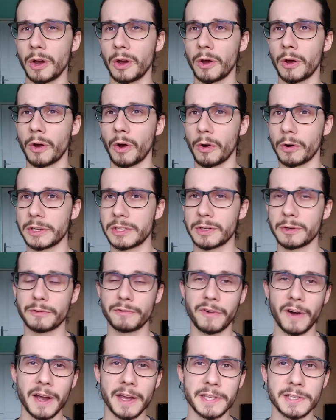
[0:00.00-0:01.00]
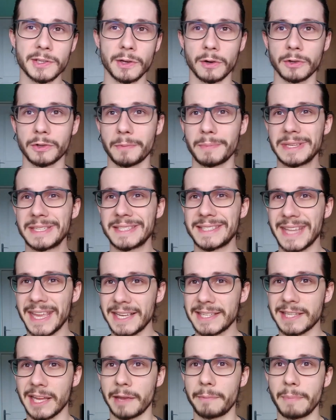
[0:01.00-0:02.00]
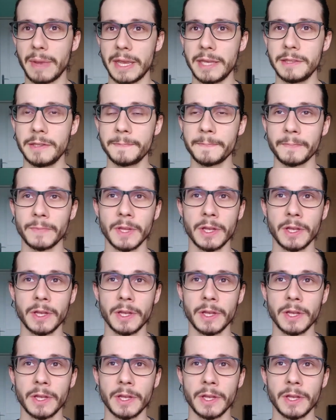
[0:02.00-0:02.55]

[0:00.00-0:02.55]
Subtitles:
all the advice, all the mistakes I made.